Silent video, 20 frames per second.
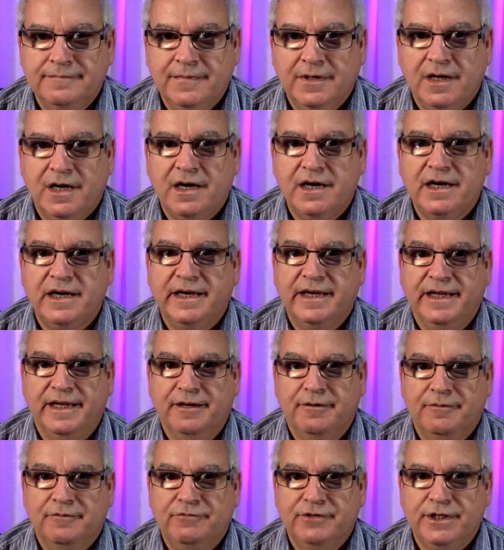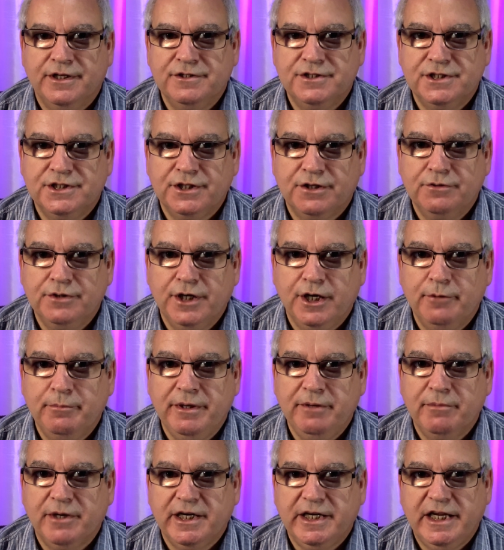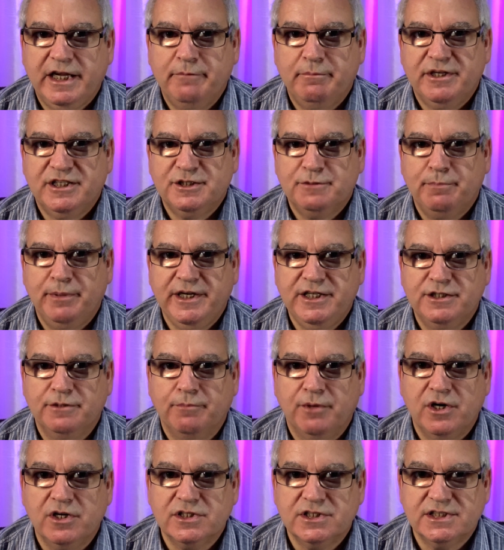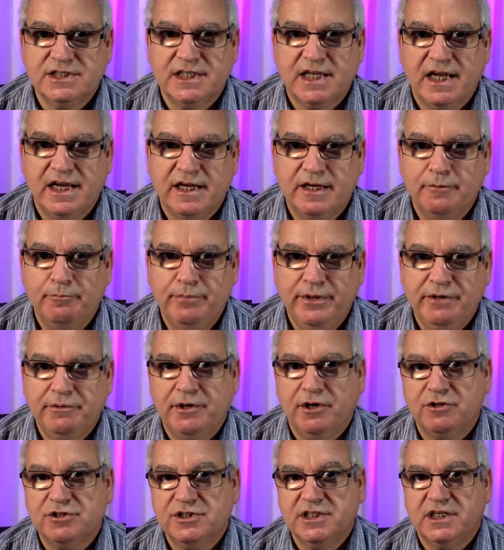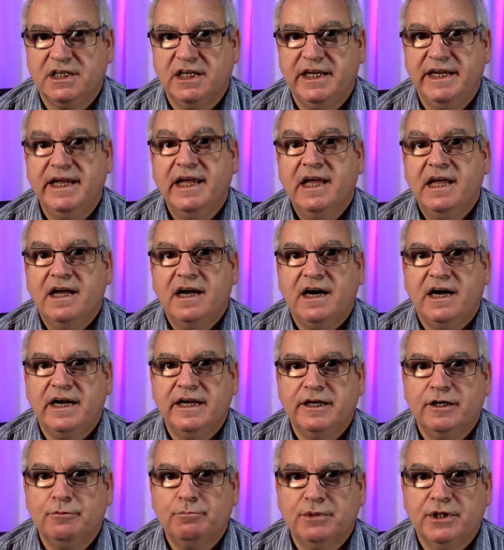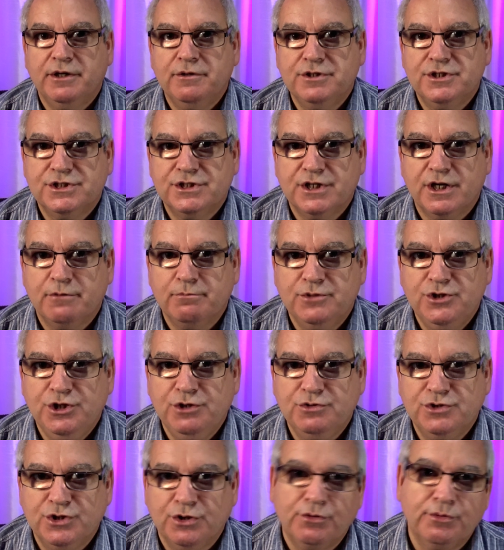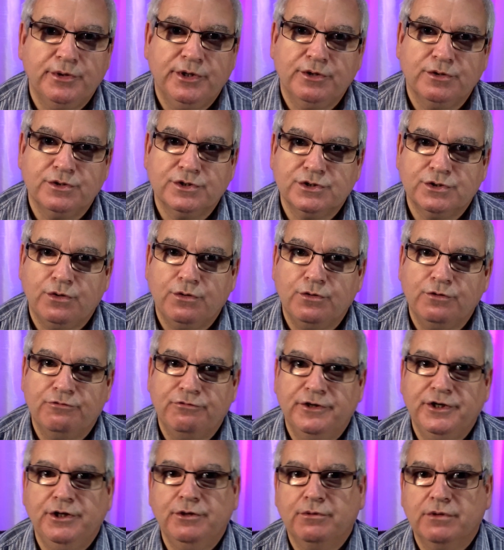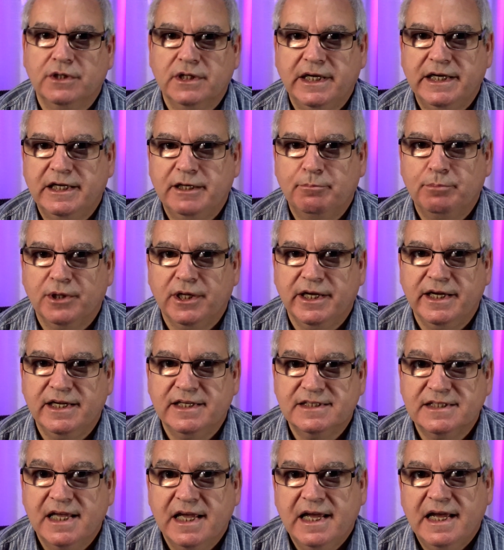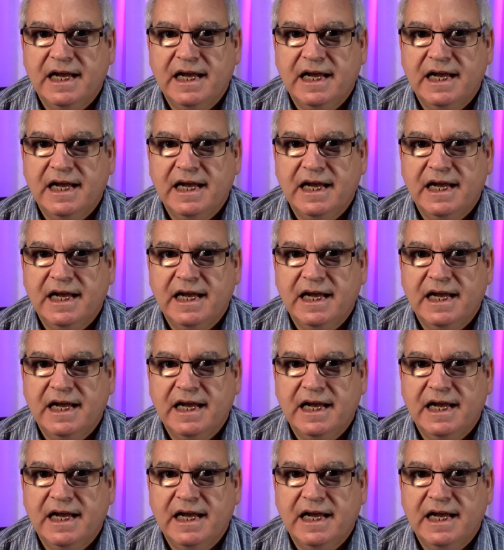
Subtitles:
Hi, for those that don't know me, my name is Peter Moss, and periodically I upload some tutorials all for ukulele players,